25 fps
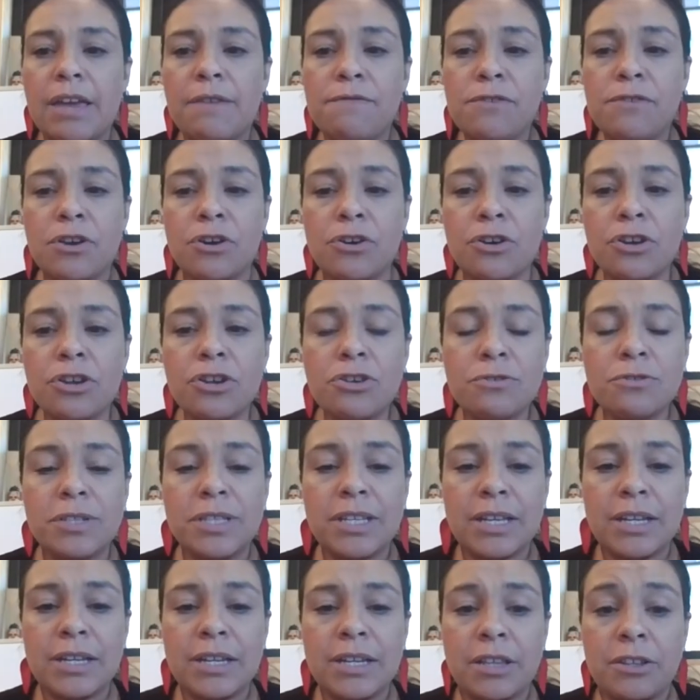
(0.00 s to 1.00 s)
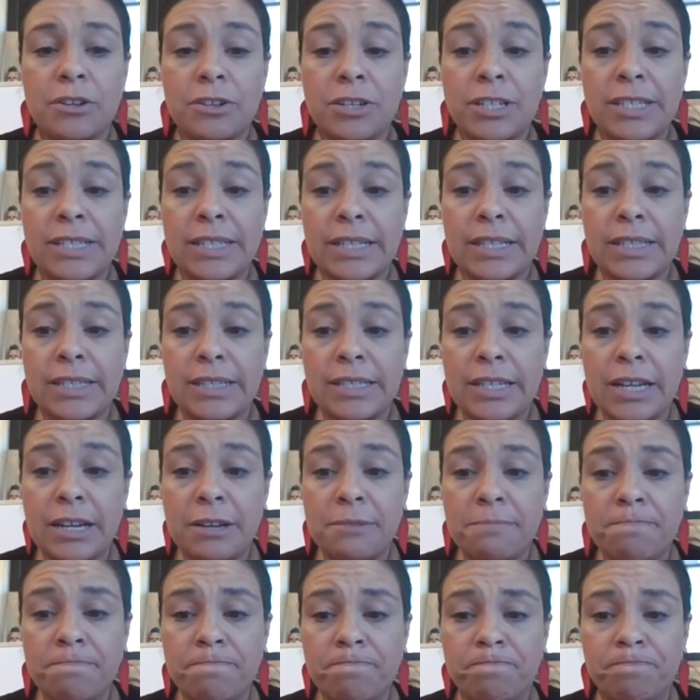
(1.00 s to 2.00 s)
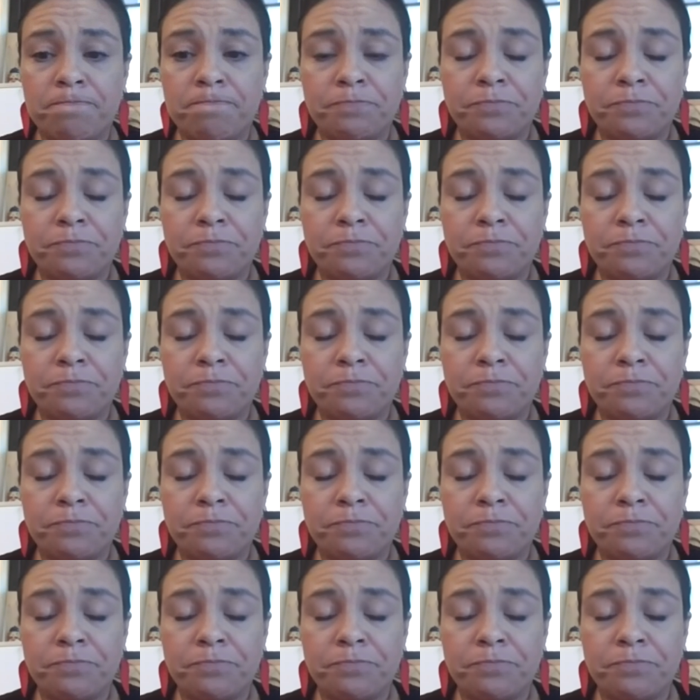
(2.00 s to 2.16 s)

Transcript: you're using another system,